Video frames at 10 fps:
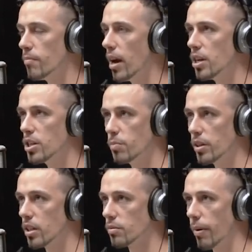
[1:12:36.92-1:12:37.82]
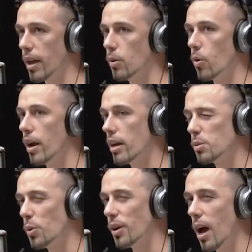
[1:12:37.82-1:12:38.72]
it might have just been because Pandora
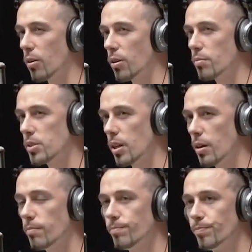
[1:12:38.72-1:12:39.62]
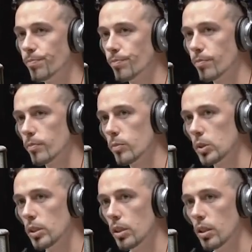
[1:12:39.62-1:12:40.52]
has a weird algorithm set up.
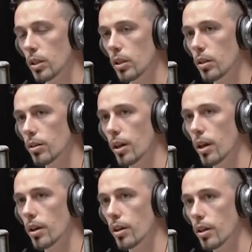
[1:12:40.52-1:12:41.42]
Makes sense. Yeah.